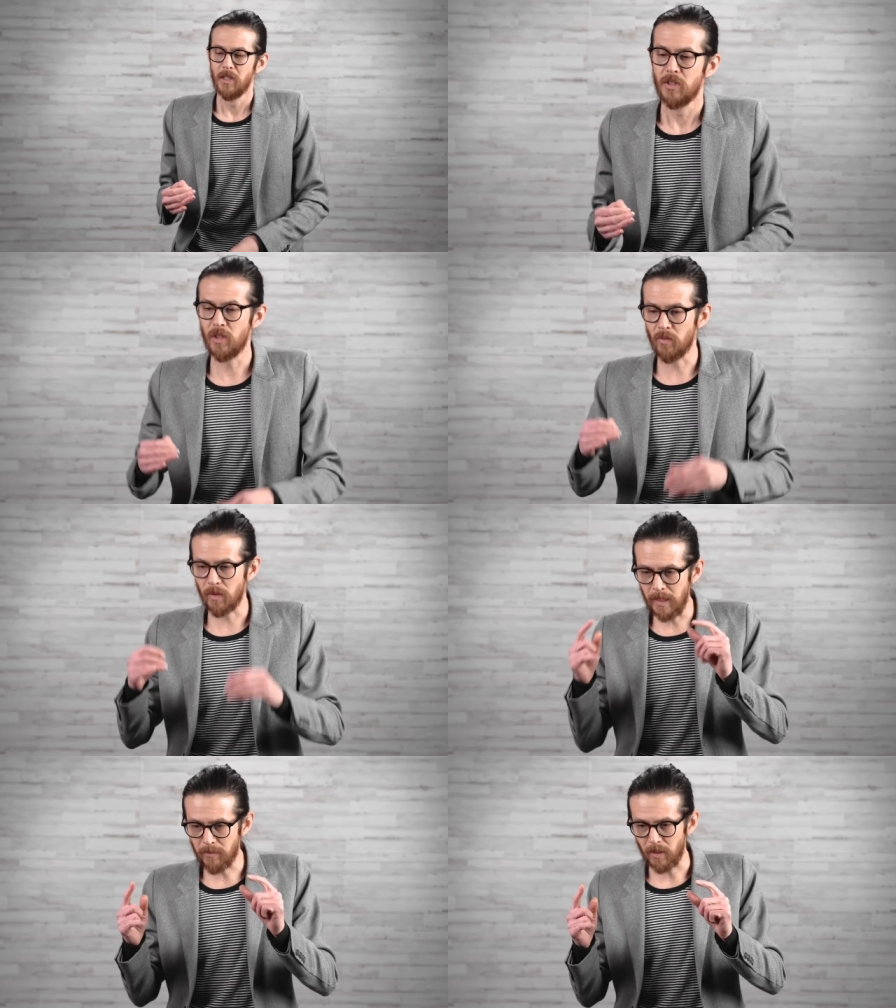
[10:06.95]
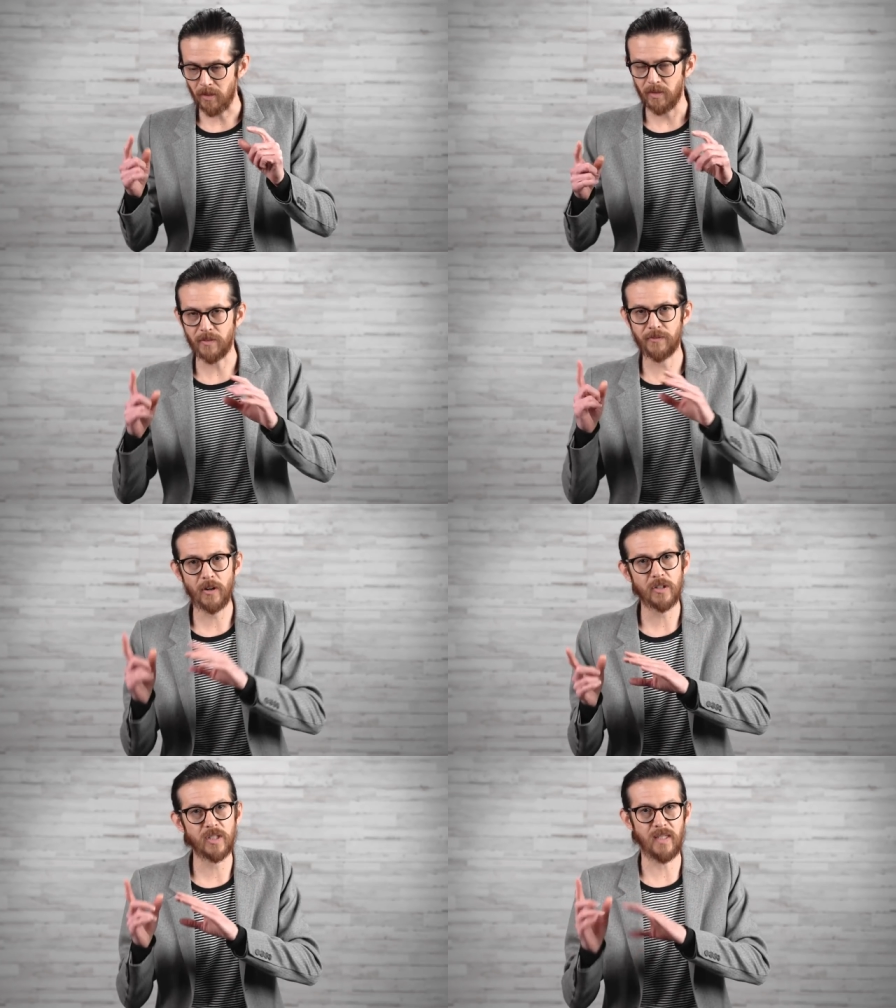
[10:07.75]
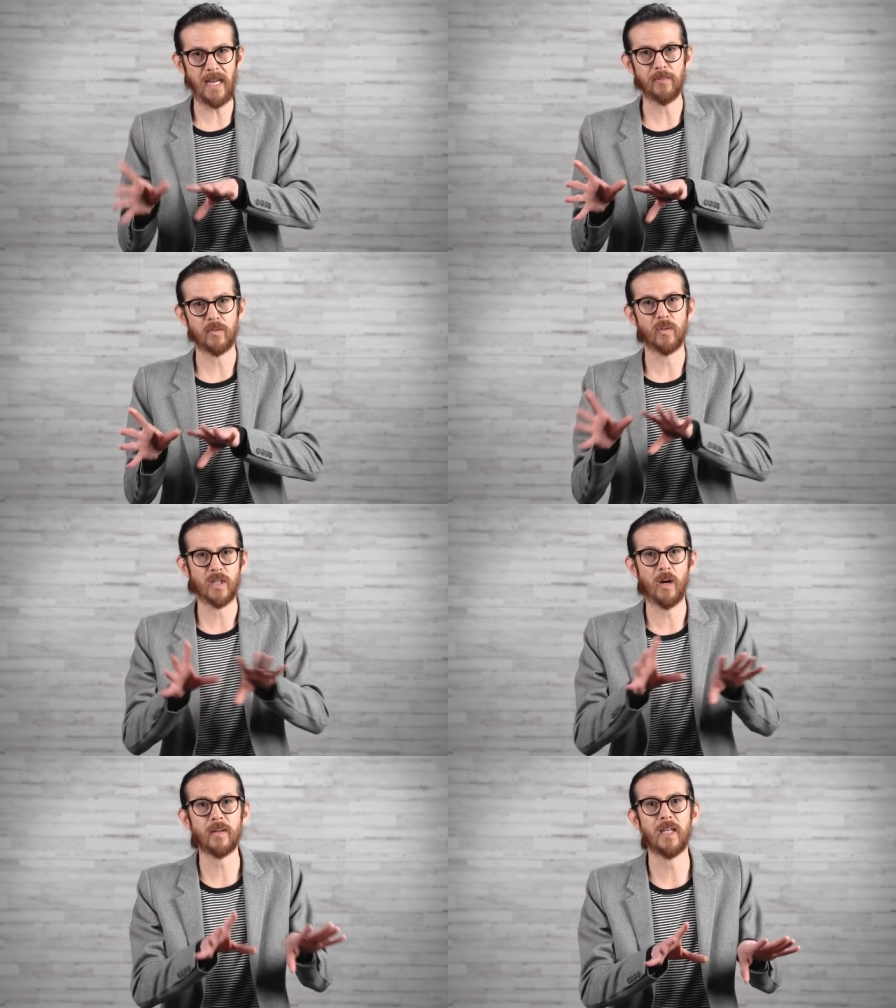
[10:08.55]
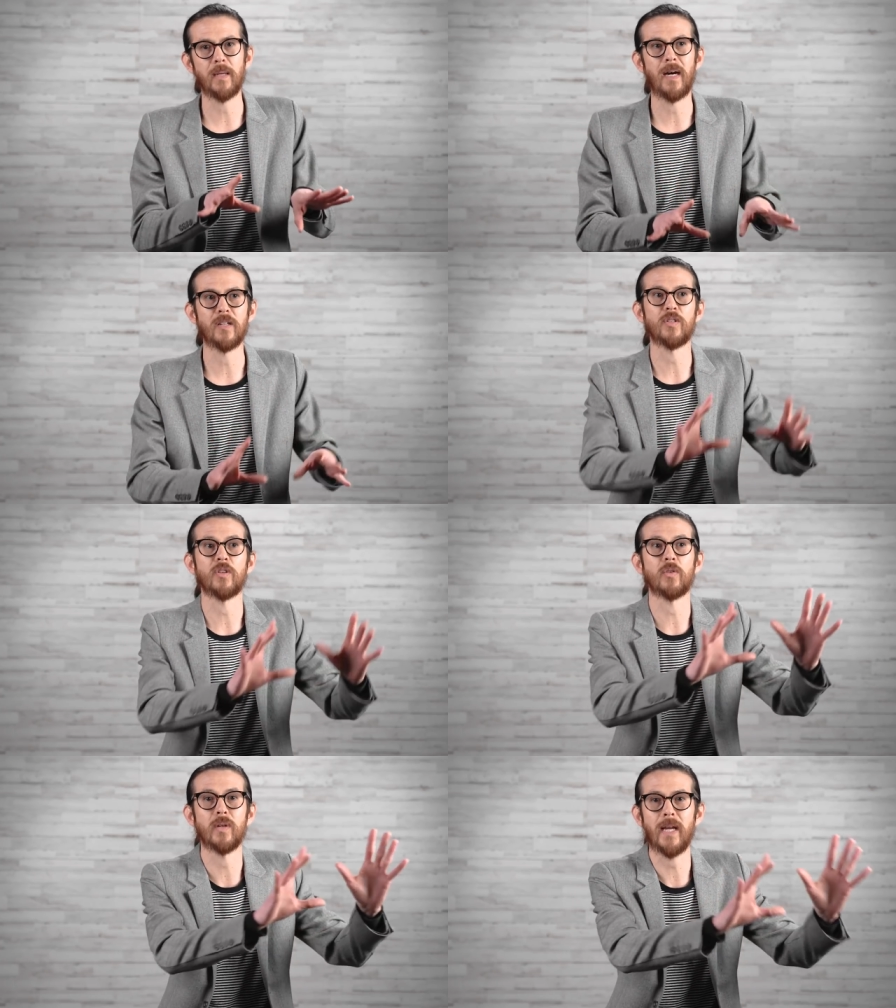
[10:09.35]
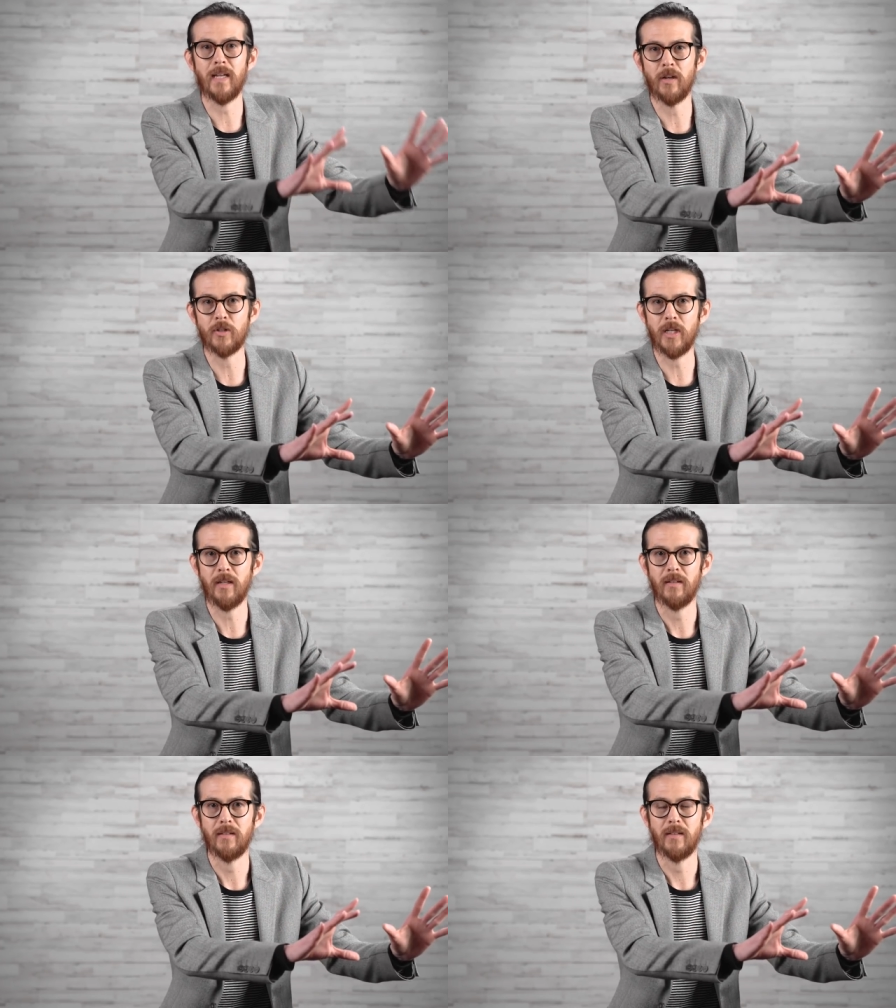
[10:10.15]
So remember, the first steps we're talking about is to create energy